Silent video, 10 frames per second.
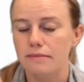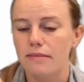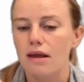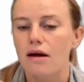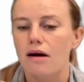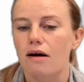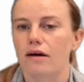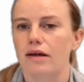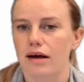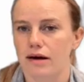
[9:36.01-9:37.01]
Are they
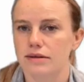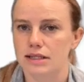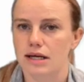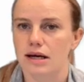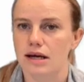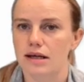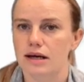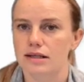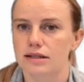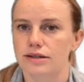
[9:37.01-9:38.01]
outside,
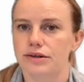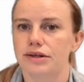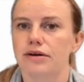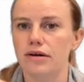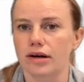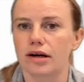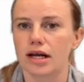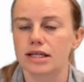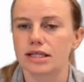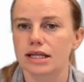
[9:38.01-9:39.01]
exterior, or
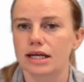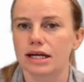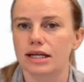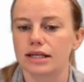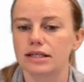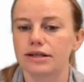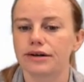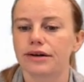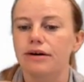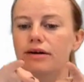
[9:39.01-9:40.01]
inside, interior,
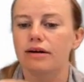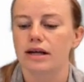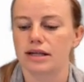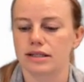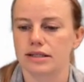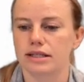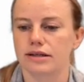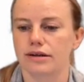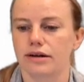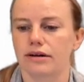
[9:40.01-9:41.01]

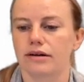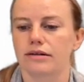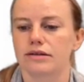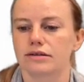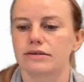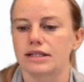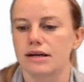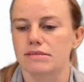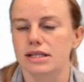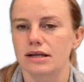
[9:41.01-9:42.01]
interior? So same
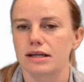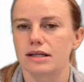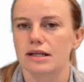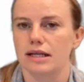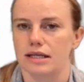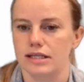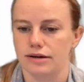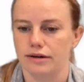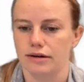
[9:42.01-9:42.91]
side, interior.